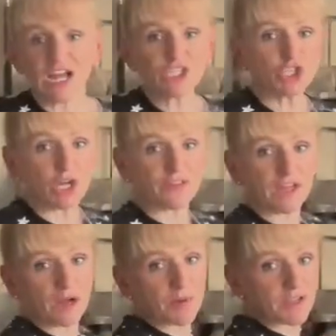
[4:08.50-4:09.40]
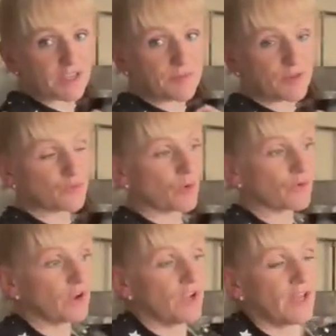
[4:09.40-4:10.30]
Actually, I think I might keep this
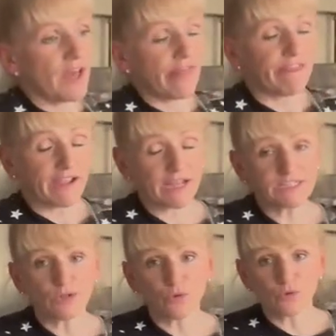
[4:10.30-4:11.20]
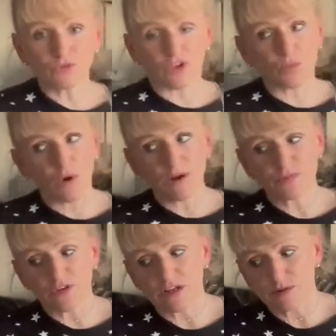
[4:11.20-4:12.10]
one. They had it also, why I'm
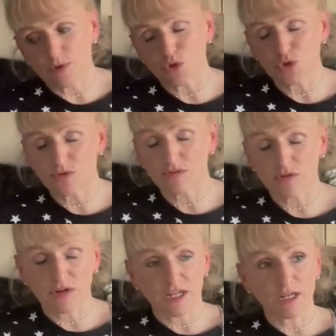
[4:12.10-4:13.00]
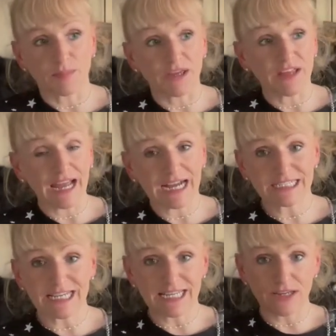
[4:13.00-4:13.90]
saying I'm not sure if I'm going to keep it. They
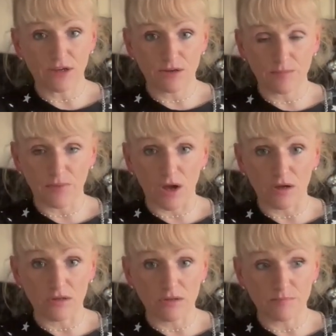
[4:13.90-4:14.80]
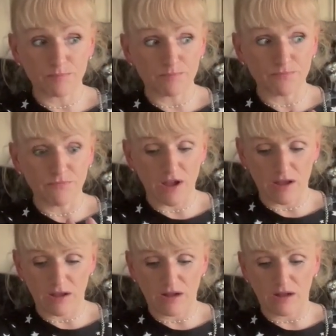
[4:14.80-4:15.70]
had it in
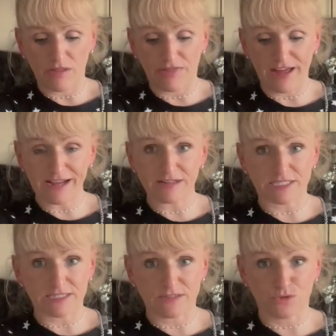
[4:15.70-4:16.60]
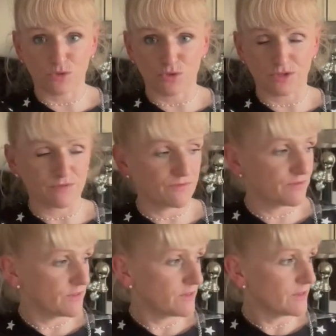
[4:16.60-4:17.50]
that sort
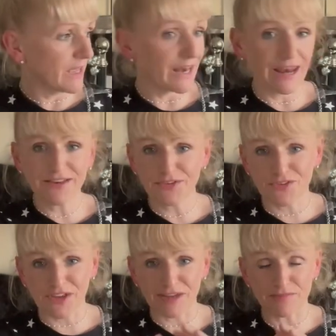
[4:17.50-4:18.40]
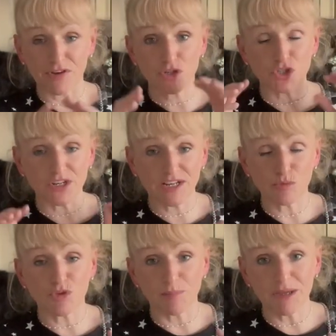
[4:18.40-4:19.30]
of landscape version, and it
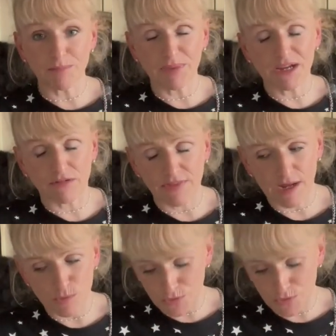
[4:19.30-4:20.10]
was a bit bigger, and that was